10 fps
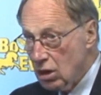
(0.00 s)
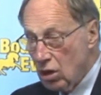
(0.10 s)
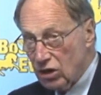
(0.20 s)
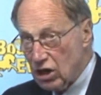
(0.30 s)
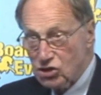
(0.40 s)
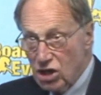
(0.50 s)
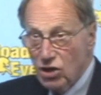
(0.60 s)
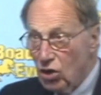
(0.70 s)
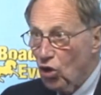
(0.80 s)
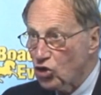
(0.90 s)
Look, it was in the
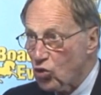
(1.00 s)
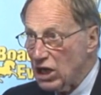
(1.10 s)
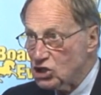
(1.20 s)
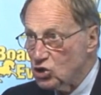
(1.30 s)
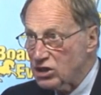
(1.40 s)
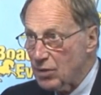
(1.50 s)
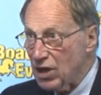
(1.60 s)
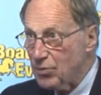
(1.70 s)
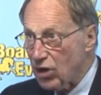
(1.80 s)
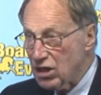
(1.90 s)
Northwest you had the
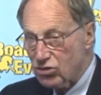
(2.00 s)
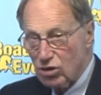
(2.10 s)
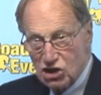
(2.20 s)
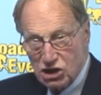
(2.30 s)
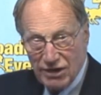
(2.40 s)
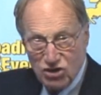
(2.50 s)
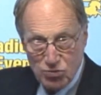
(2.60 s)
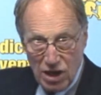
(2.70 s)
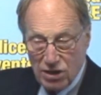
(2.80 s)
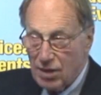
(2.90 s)
big breakthrough with Steve
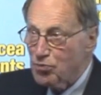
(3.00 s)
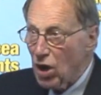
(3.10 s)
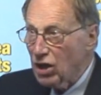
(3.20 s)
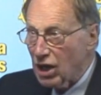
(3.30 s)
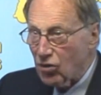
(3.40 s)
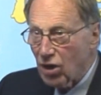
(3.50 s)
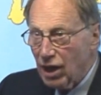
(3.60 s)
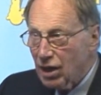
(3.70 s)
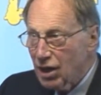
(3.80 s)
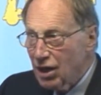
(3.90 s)
Smith in Burnley, right?